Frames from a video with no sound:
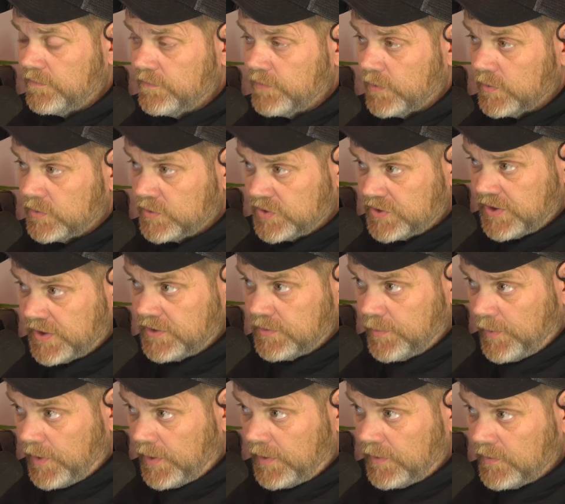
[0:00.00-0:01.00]
for
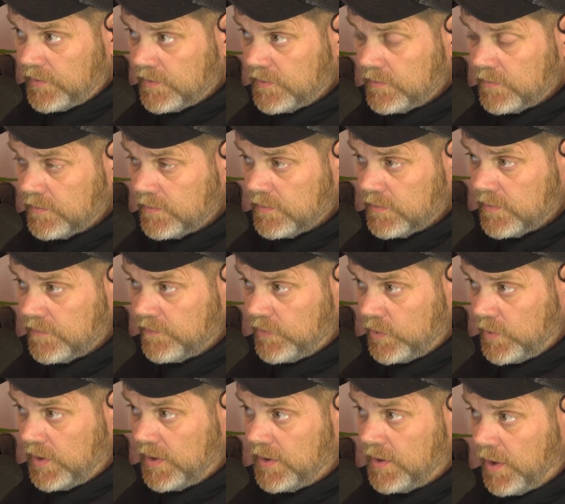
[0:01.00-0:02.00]
6 months.
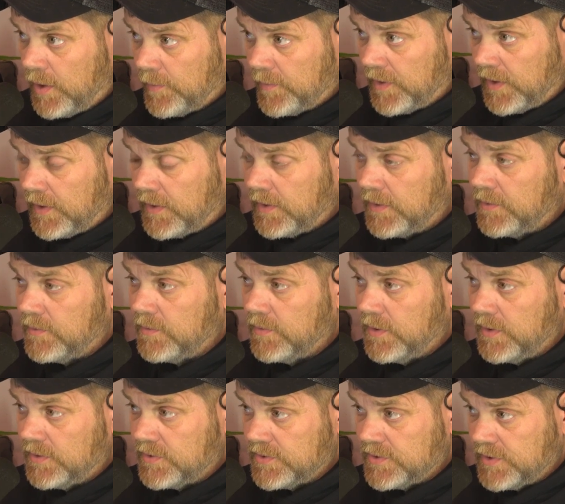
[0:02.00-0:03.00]
If you get
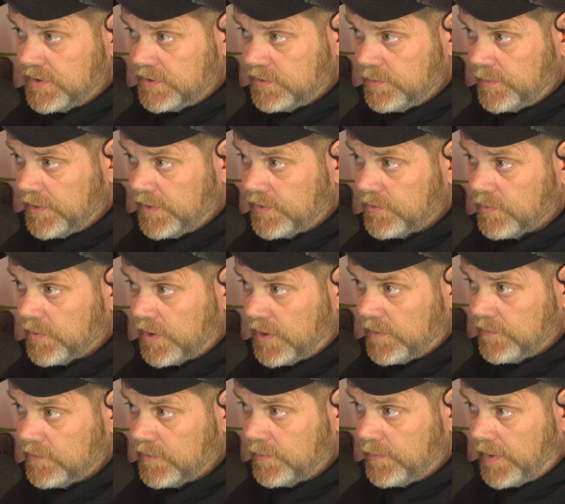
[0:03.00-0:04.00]
nominated, it's 6 months
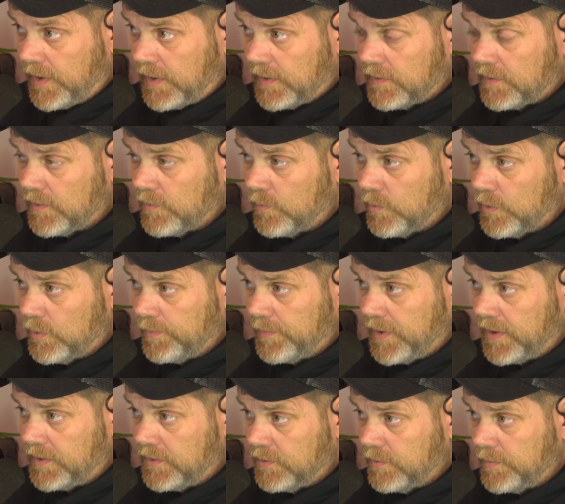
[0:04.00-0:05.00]
right off the bat that
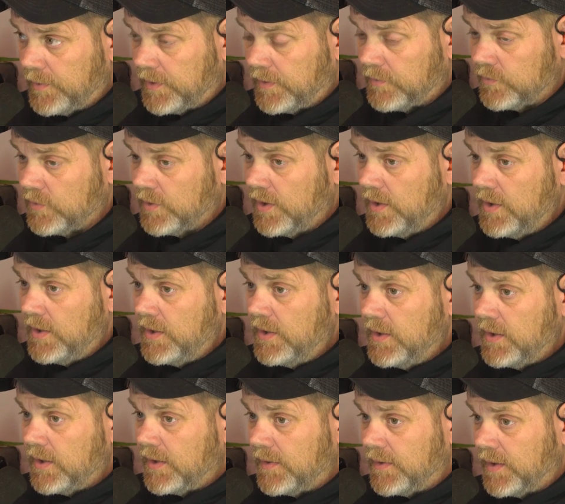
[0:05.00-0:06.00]
we'll pay your bills.
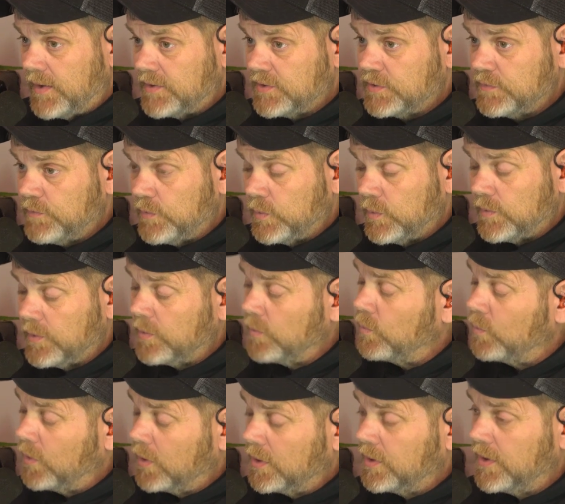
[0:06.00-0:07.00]
And that's for
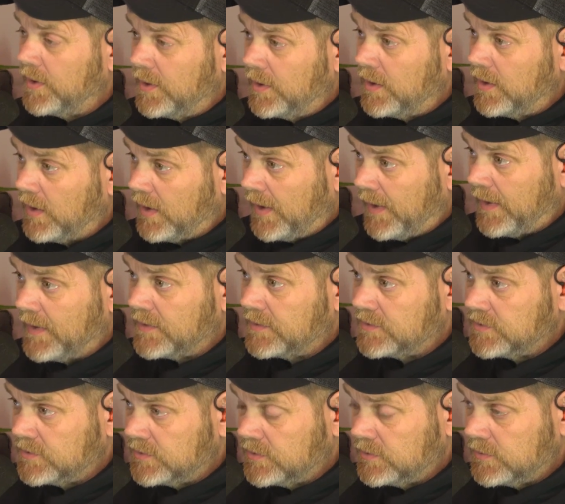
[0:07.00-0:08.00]
the working
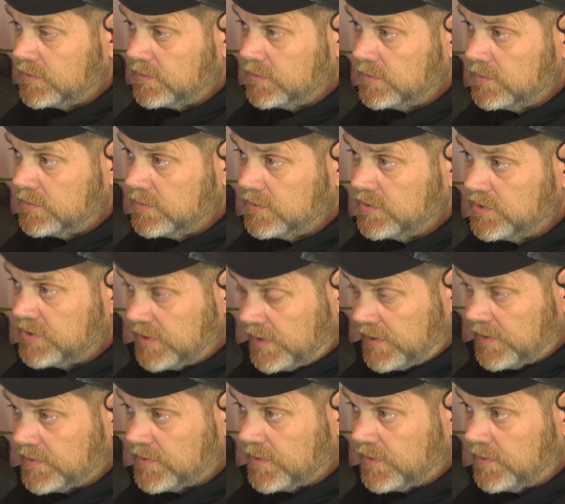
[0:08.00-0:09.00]
class
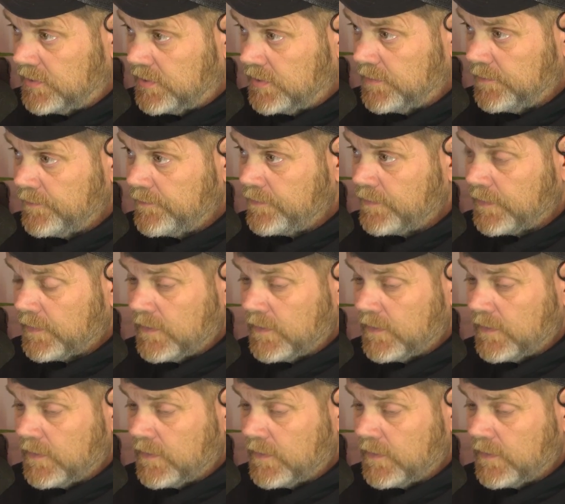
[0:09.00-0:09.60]
citizens.